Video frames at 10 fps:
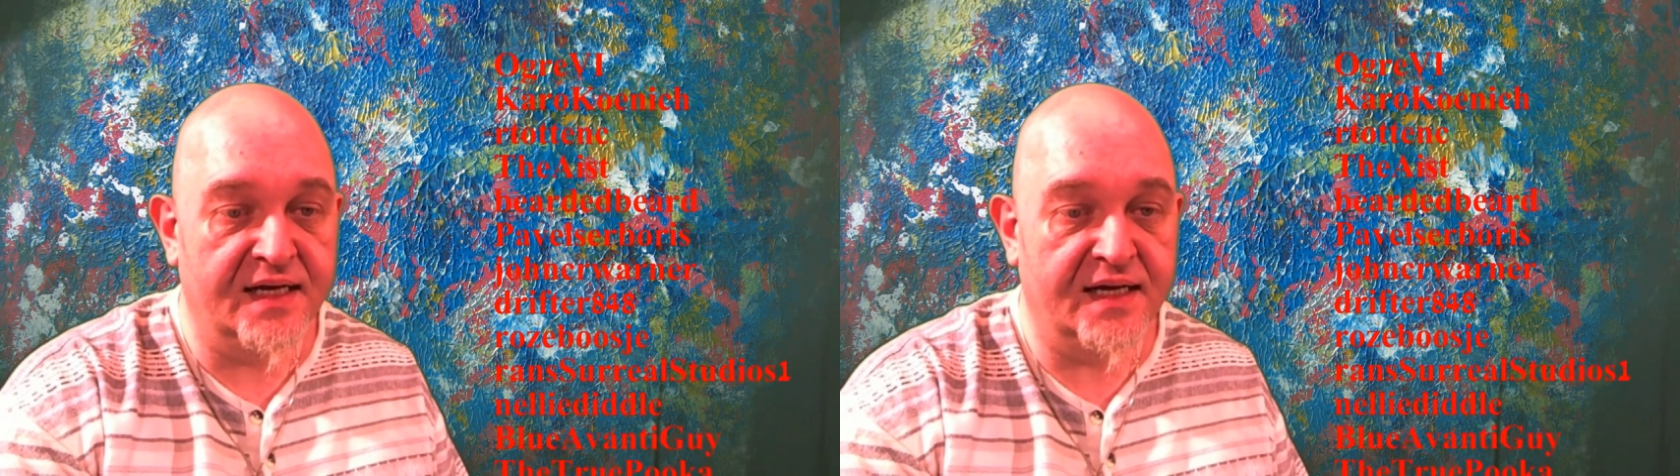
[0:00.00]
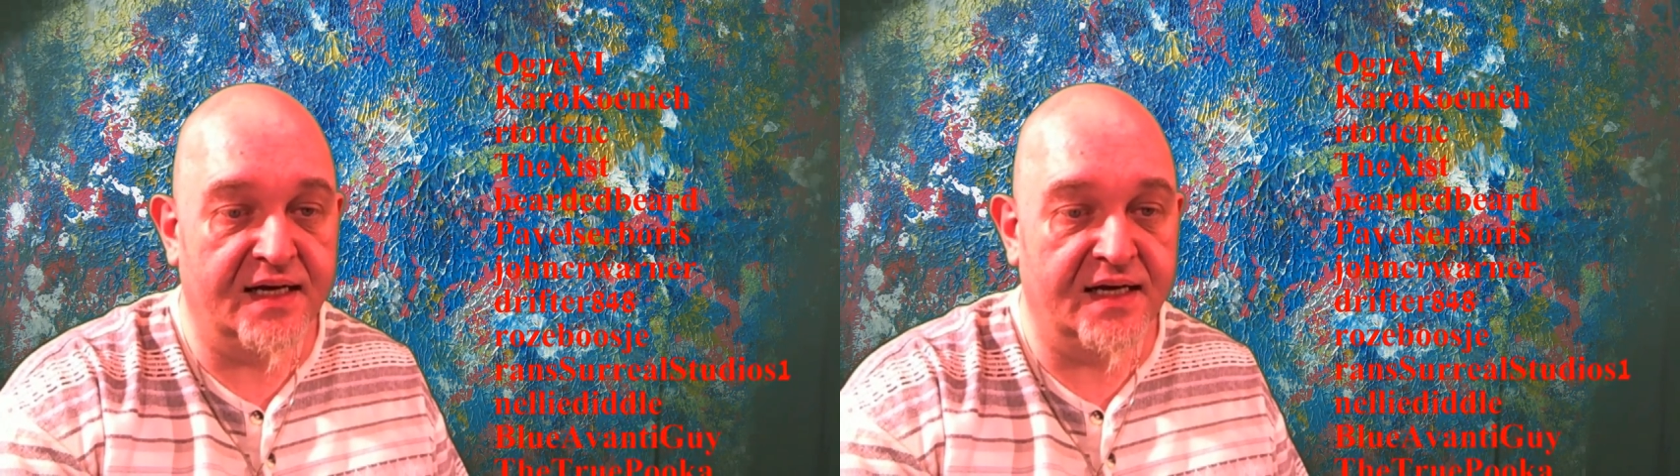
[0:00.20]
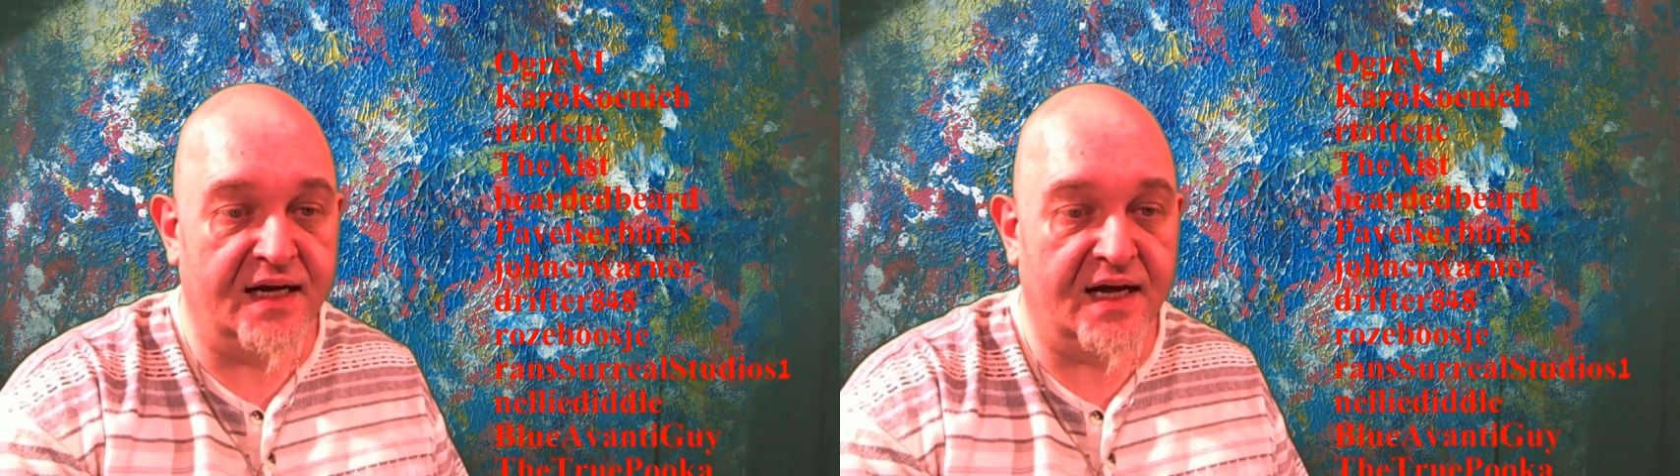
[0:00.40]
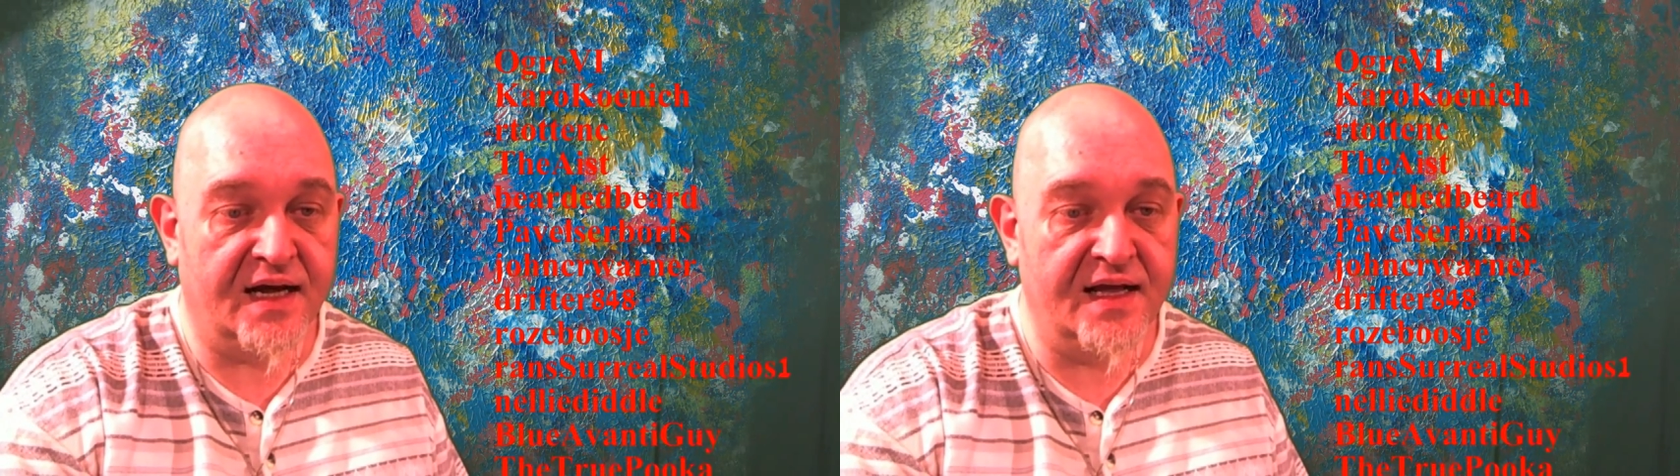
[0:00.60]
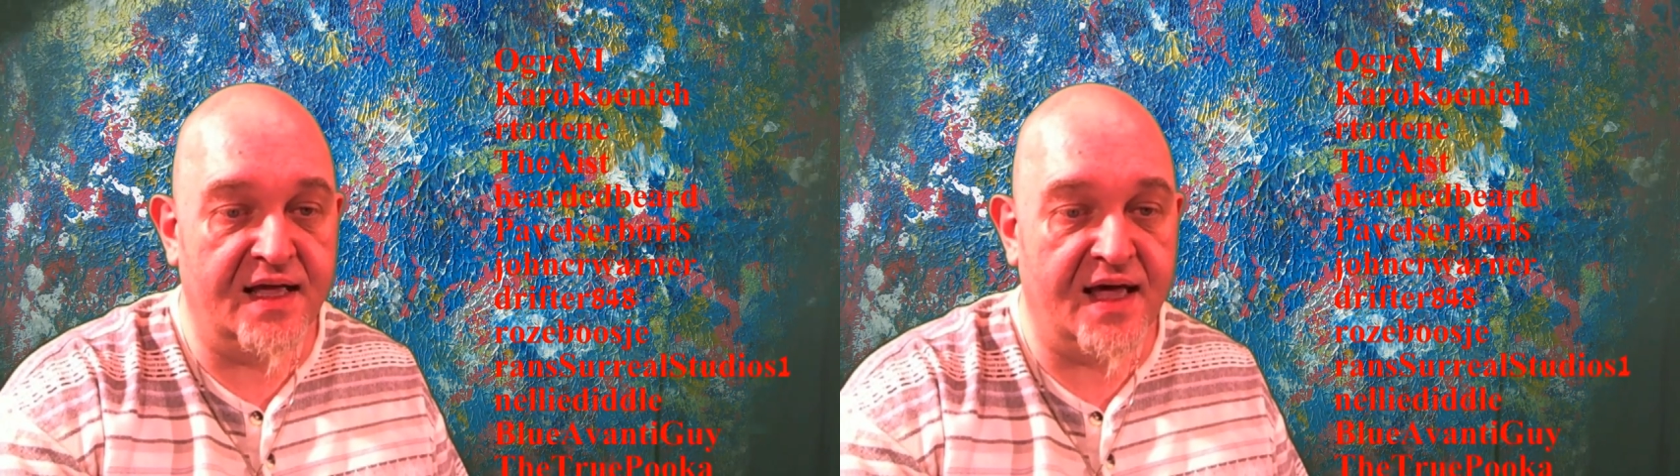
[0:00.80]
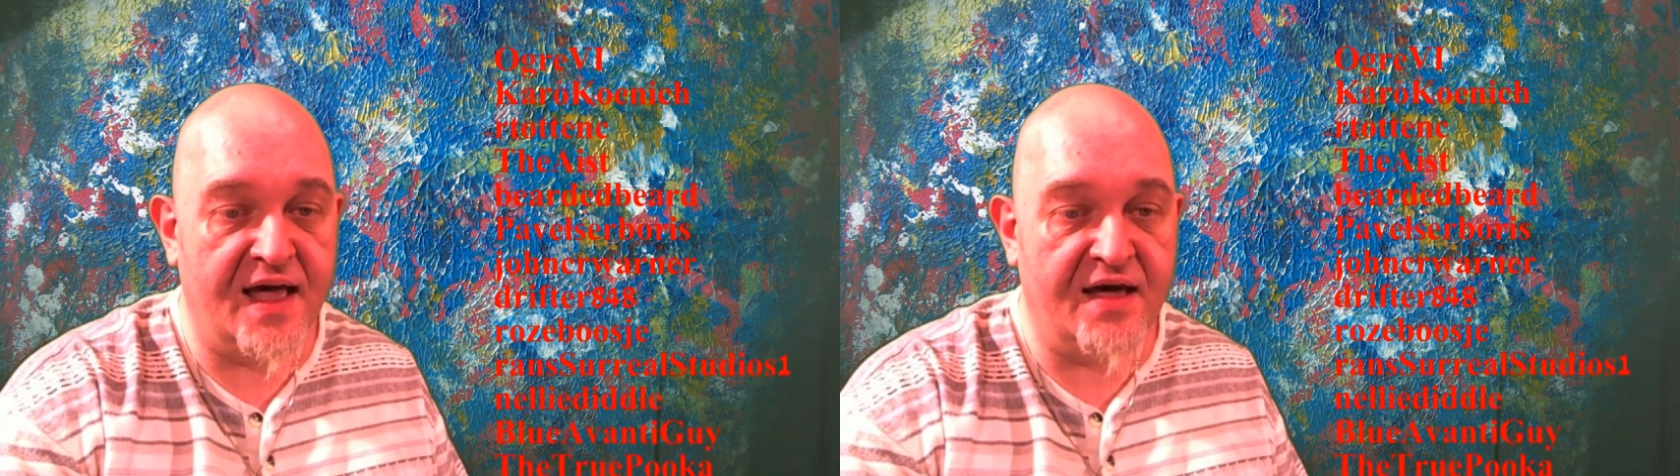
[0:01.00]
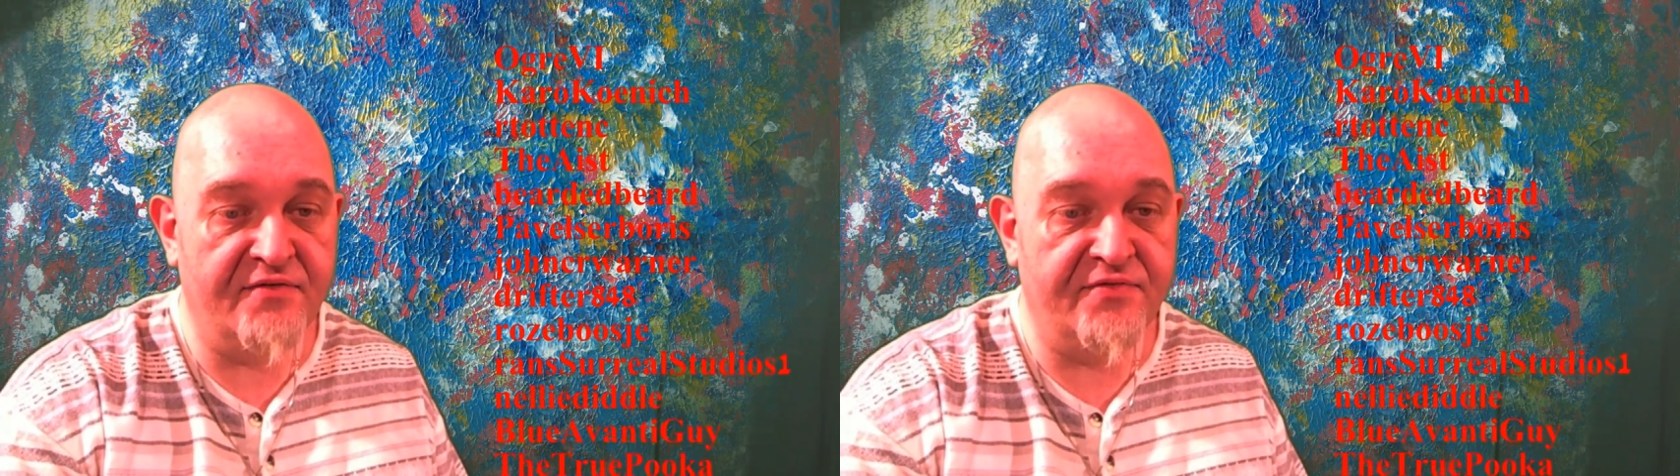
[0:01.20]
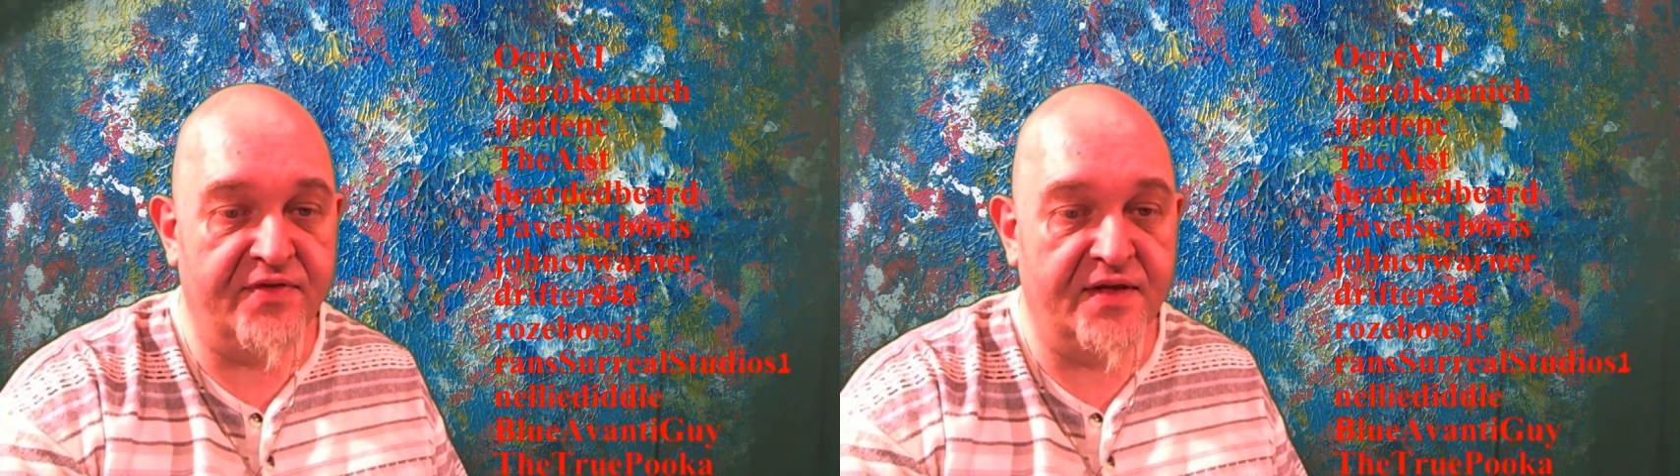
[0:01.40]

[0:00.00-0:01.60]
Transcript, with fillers: Uh, I have